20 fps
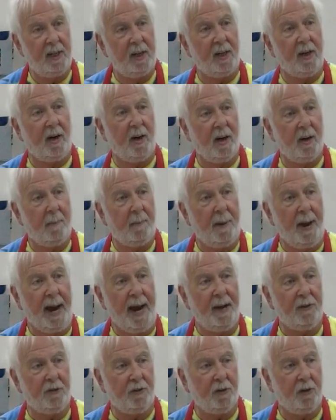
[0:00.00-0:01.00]
are
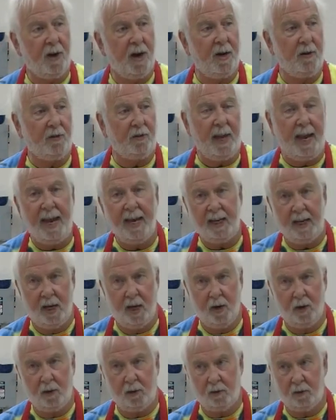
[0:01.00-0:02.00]
pasteurized egg
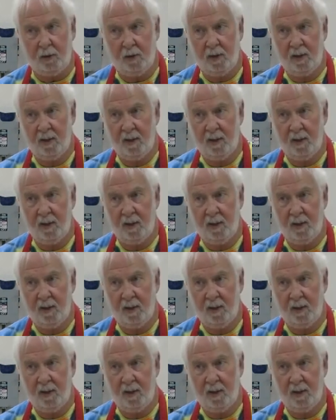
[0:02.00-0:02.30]
yolks.